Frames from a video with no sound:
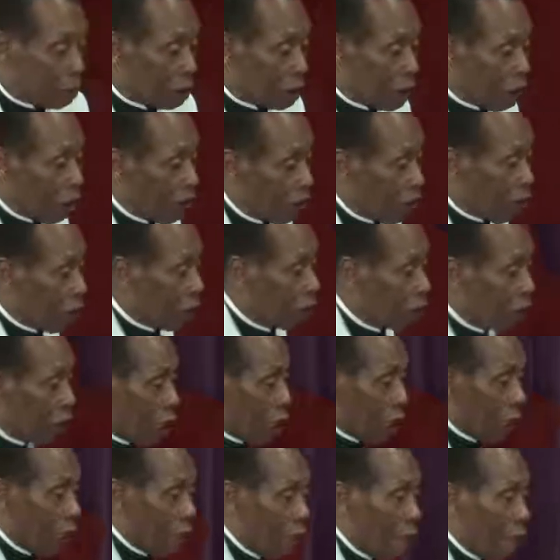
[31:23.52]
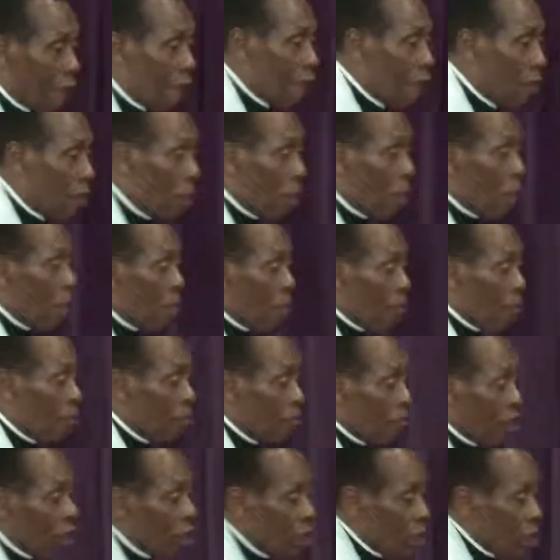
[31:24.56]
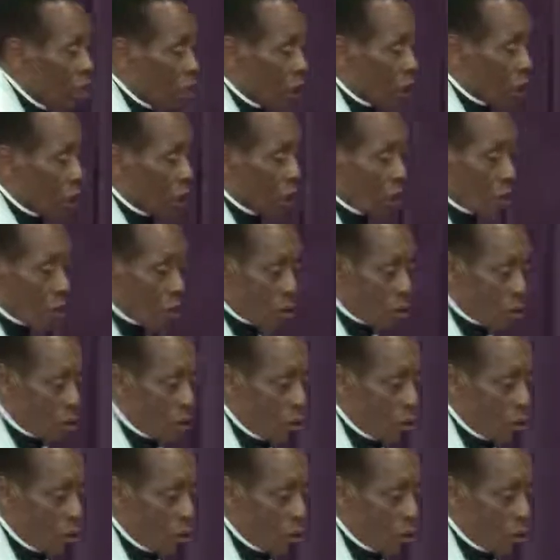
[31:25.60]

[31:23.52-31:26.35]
Deliver yourself. So,